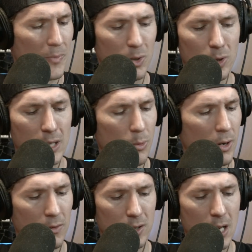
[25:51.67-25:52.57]
You look at
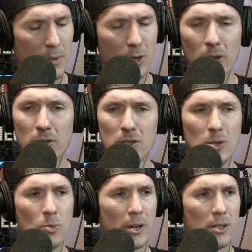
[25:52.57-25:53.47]
whatever type of currency
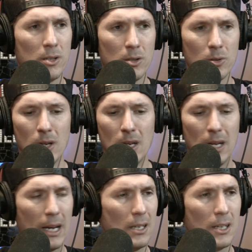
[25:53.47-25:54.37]
you want to do,
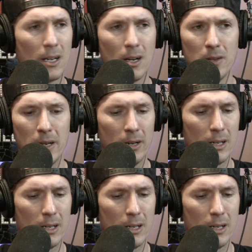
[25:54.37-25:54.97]
and you get on there.